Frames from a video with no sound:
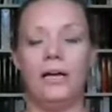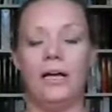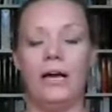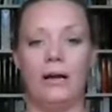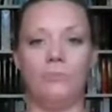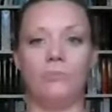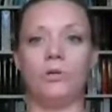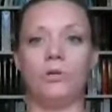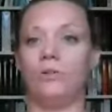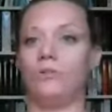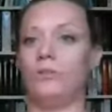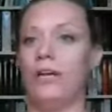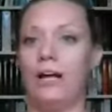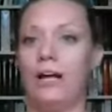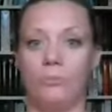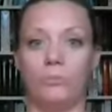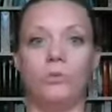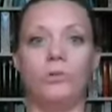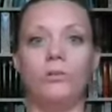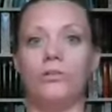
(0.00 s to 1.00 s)
Emerald.
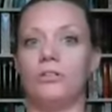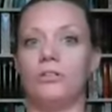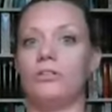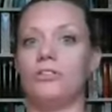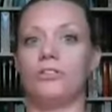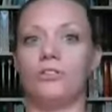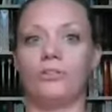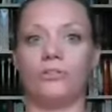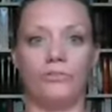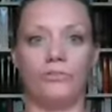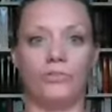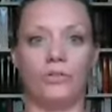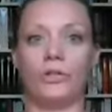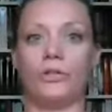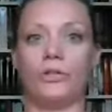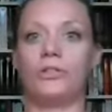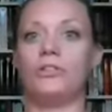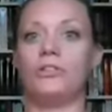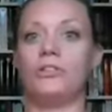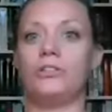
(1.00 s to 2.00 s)
Emerald is your
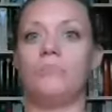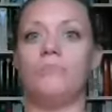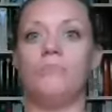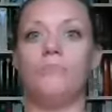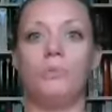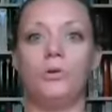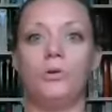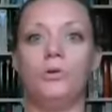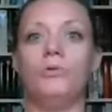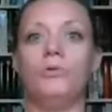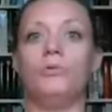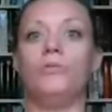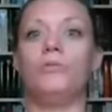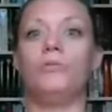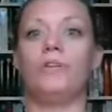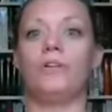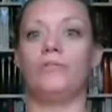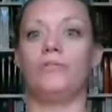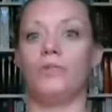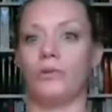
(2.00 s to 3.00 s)
first move
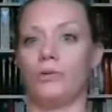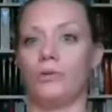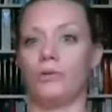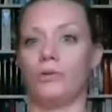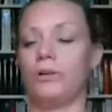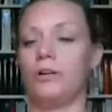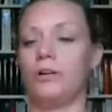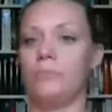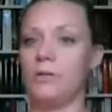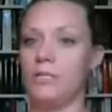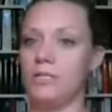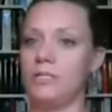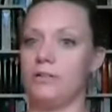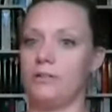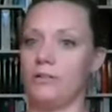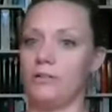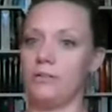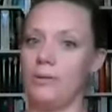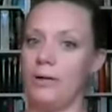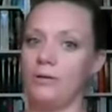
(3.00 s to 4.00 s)
if you're going to be
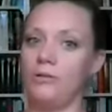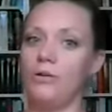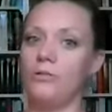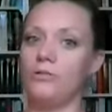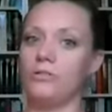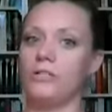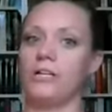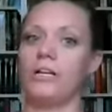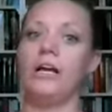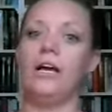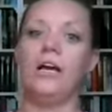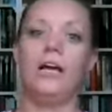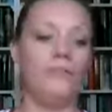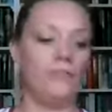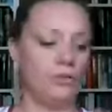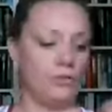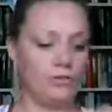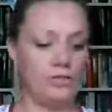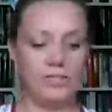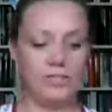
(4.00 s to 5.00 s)
serious about coaching. If
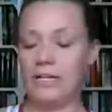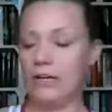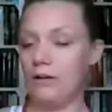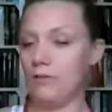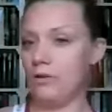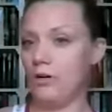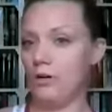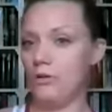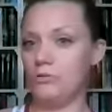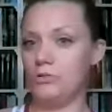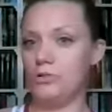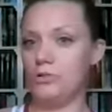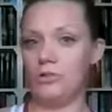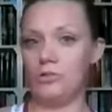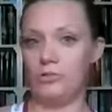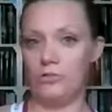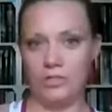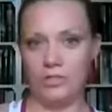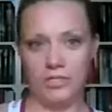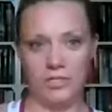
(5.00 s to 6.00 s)
you're a discount coach and
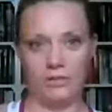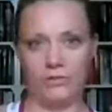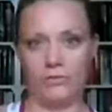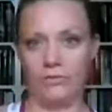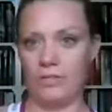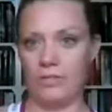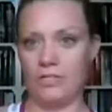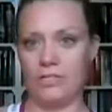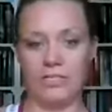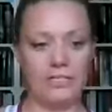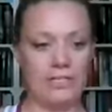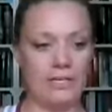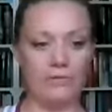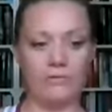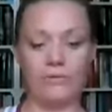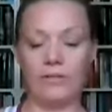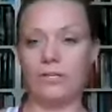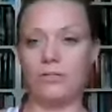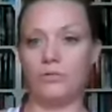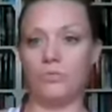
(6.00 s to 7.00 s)
you're just here for the discount,
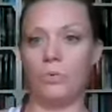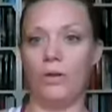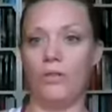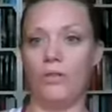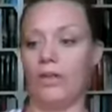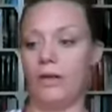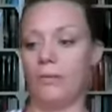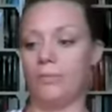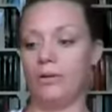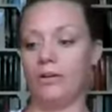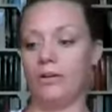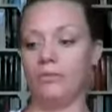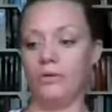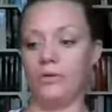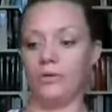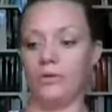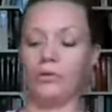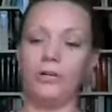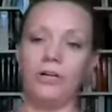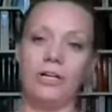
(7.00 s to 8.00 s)
that's one thing. But if
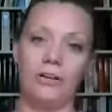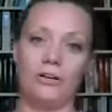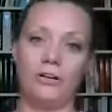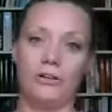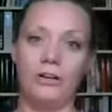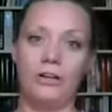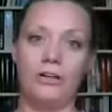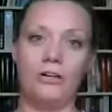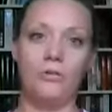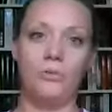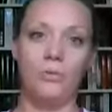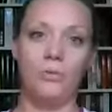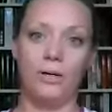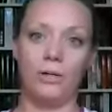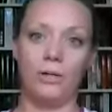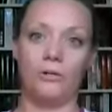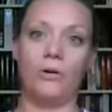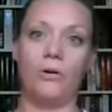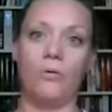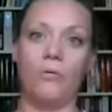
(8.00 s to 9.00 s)
you're here and you want to
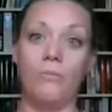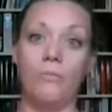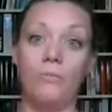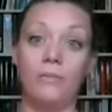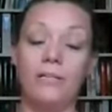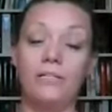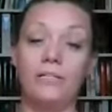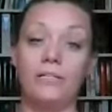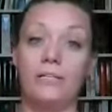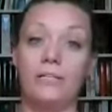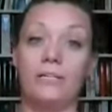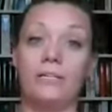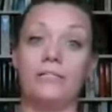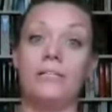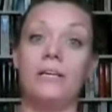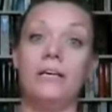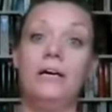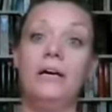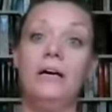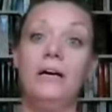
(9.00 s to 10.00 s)
grow a business,
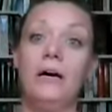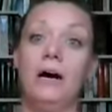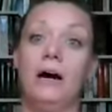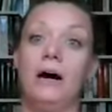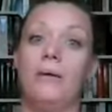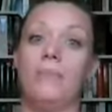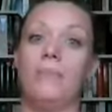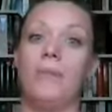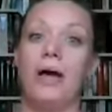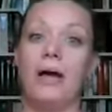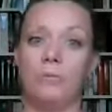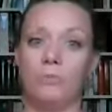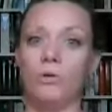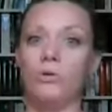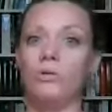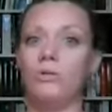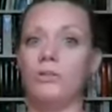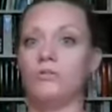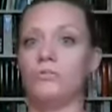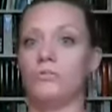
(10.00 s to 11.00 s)
um,
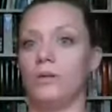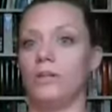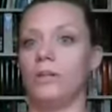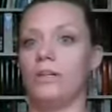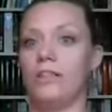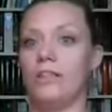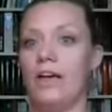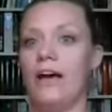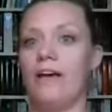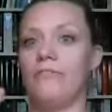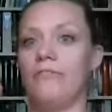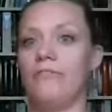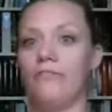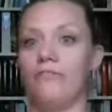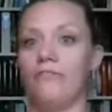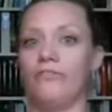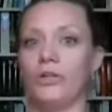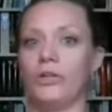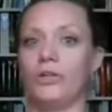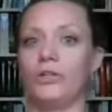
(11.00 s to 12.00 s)
Emerald is really that
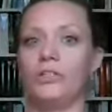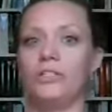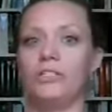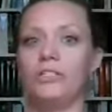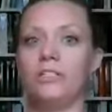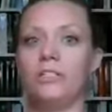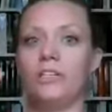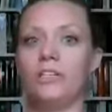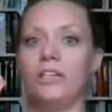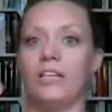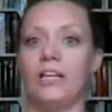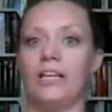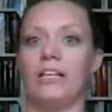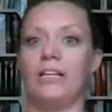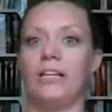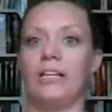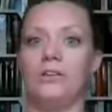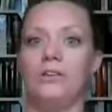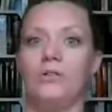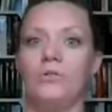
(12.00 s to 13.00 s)
first thing
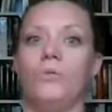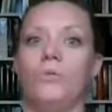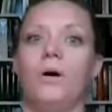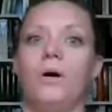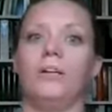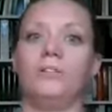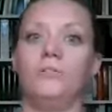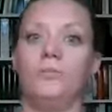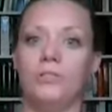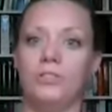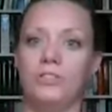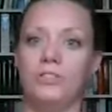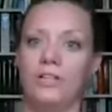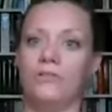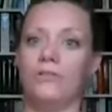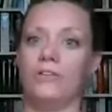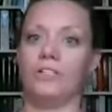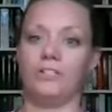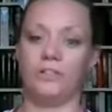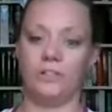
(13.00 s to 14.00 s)
that you want to
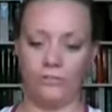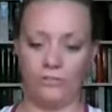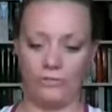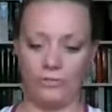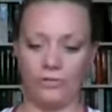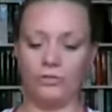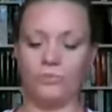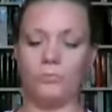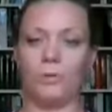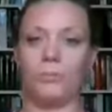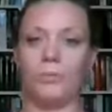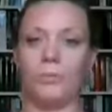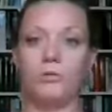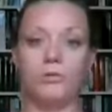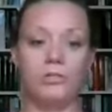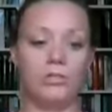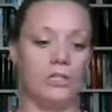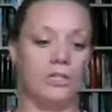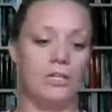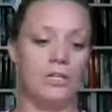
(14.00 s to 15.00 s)
achieve. It's your first
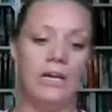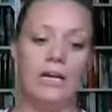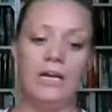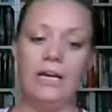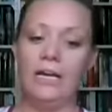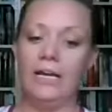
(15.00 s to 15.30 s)
promotion.